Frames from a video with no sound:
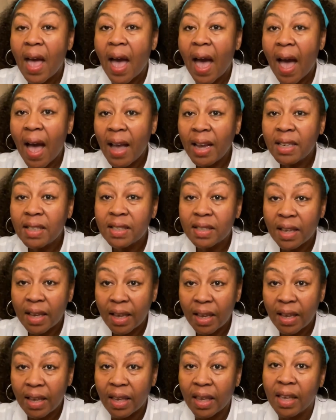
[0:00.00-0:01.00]
I
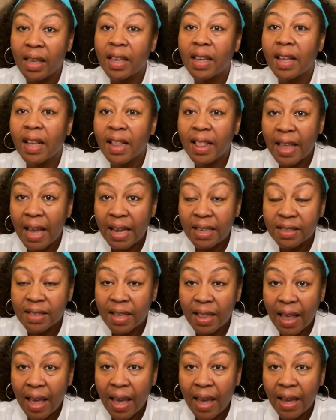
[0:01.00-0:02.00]
say class,
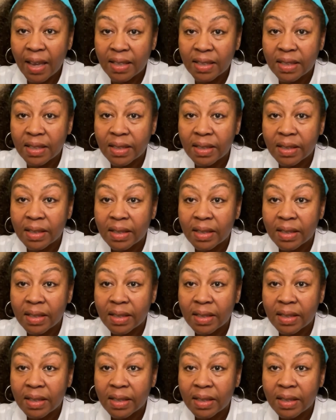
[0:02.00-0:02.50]
class,